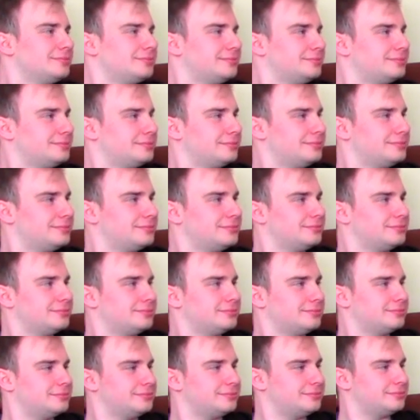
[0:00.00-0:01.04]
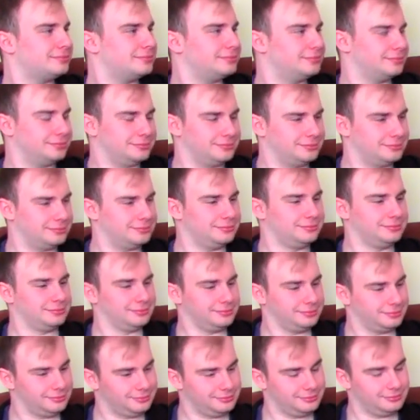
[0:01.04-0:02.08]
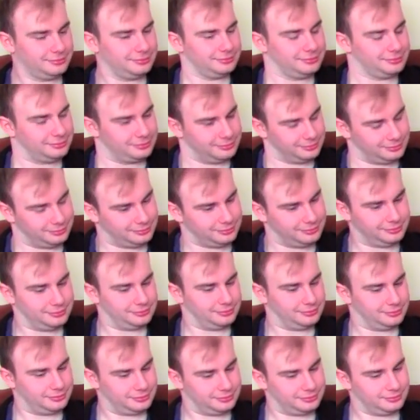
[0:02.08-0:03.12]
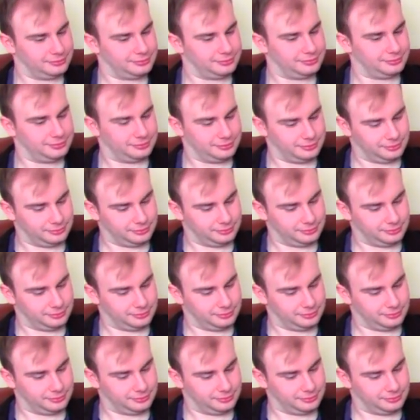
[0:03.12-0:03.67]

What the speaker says: (not speaking)